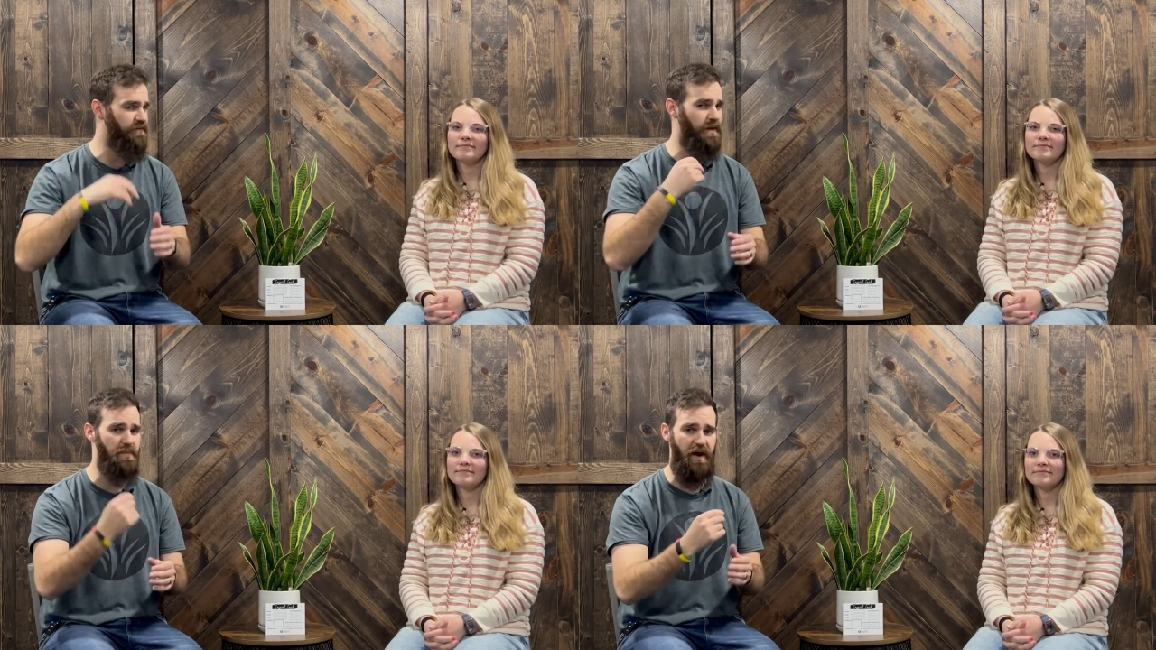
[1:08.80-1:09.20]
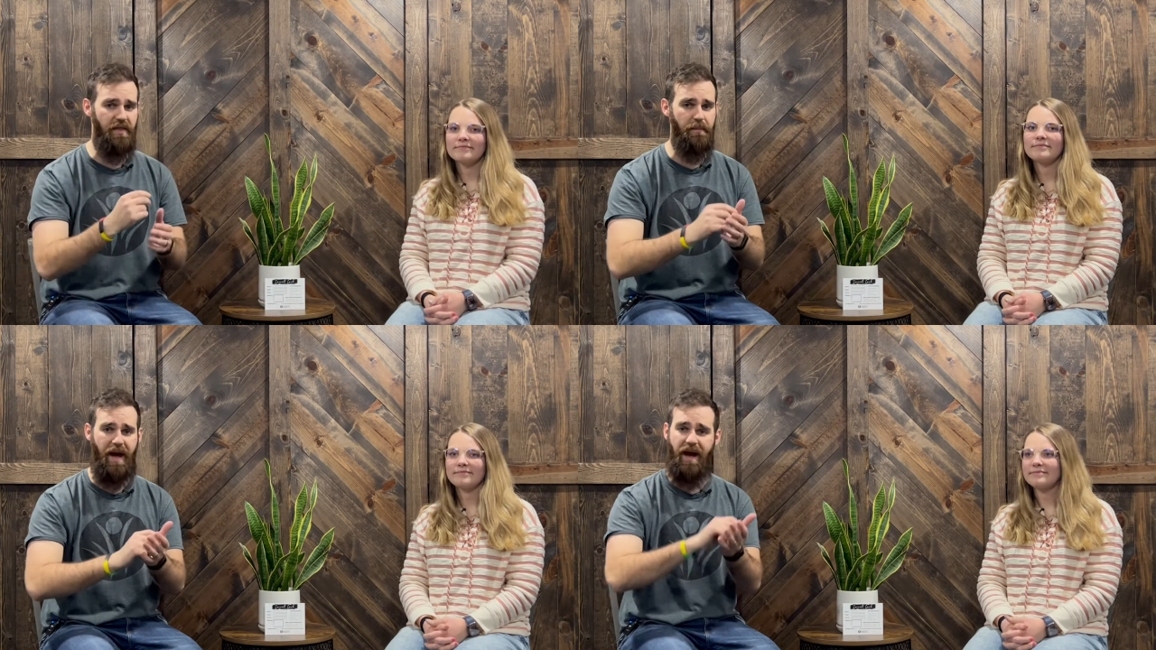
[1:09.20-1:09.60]
Speaker 1: flip it on the
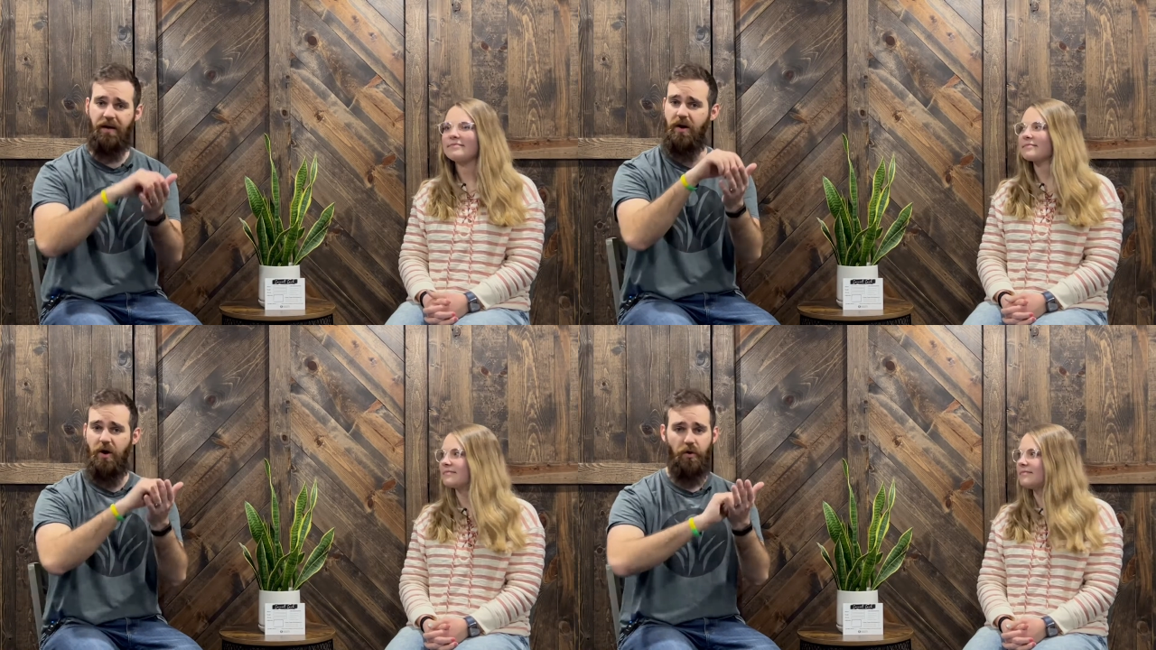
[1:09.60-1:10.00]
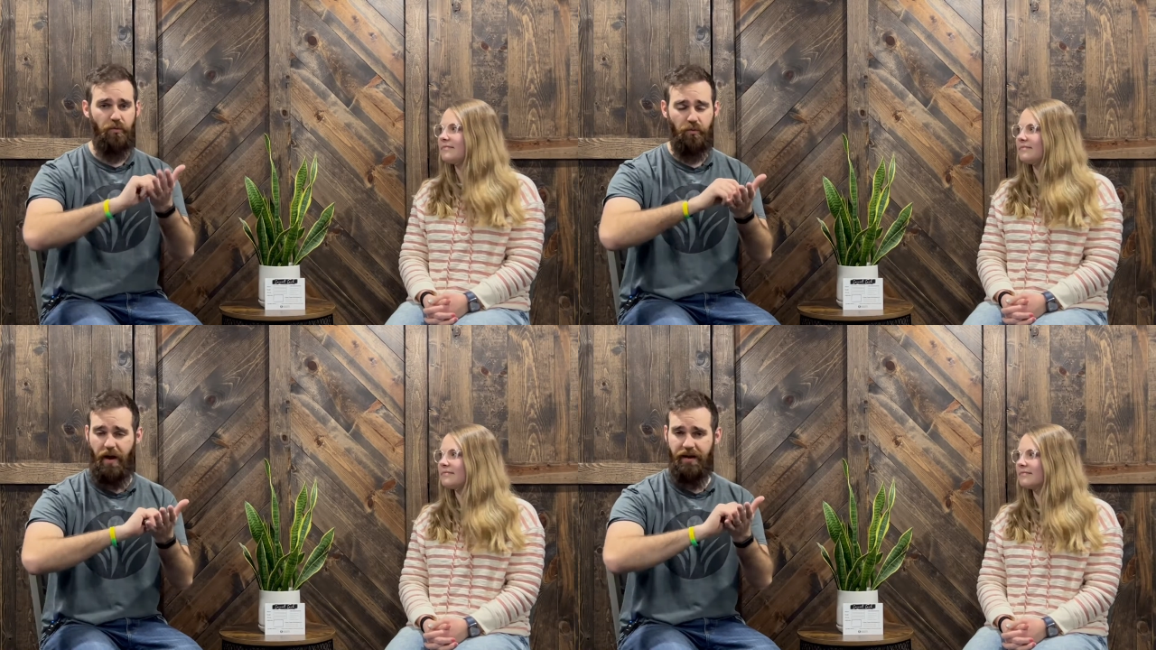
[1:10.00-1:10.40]
back,
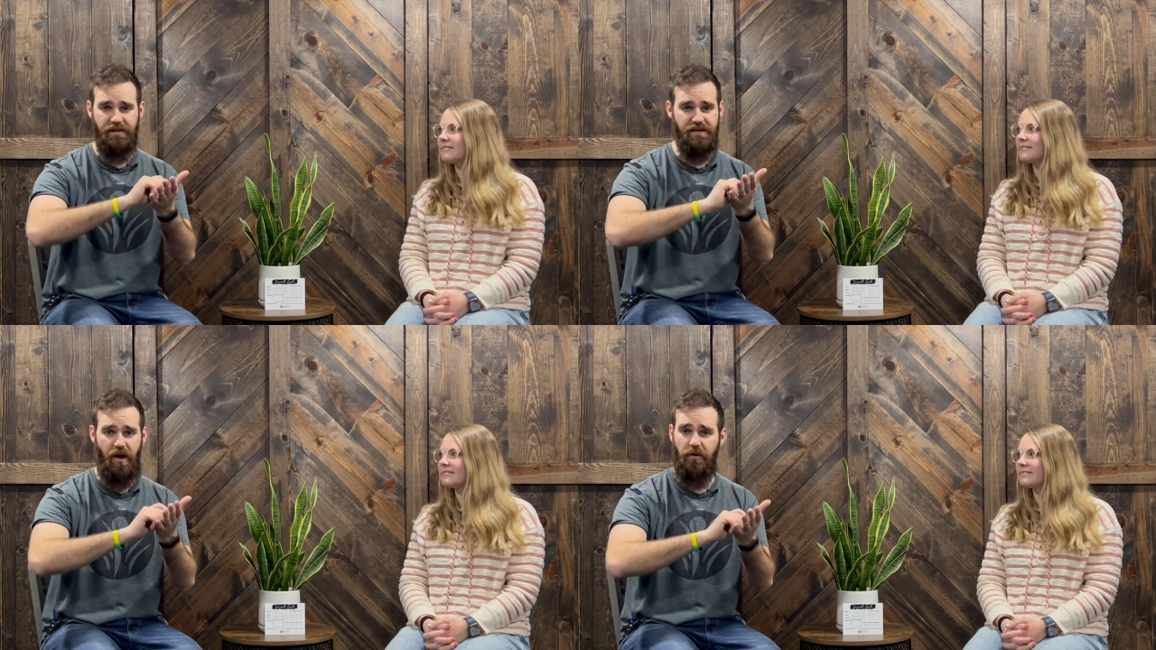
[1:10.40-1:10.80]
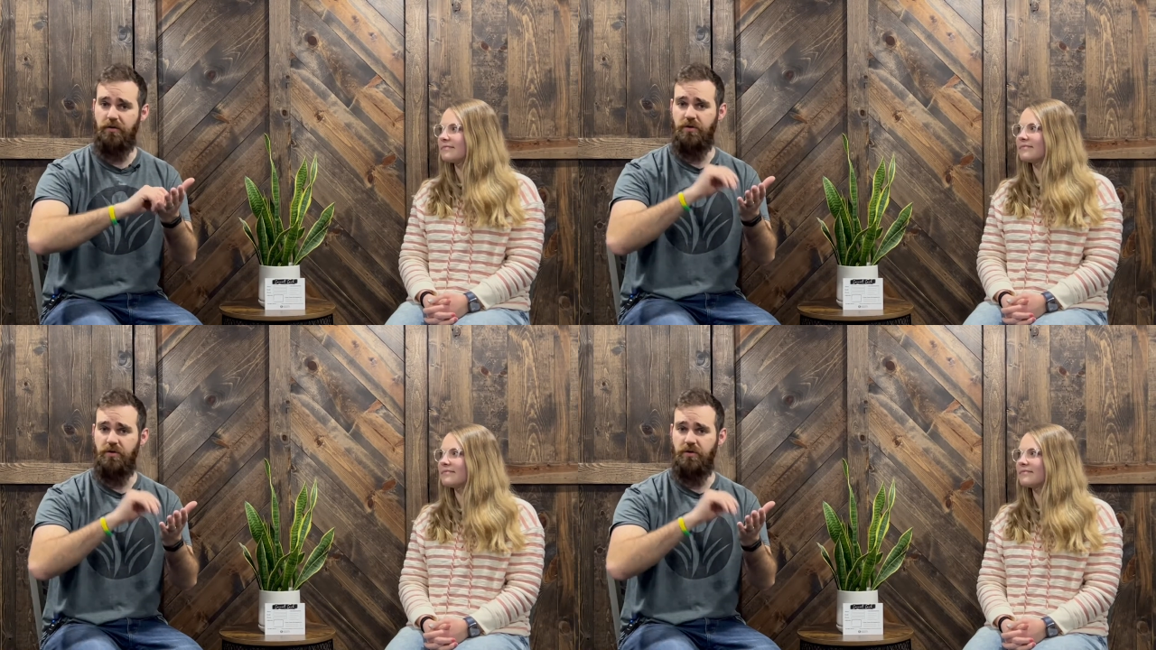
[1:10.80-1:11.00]
write it down,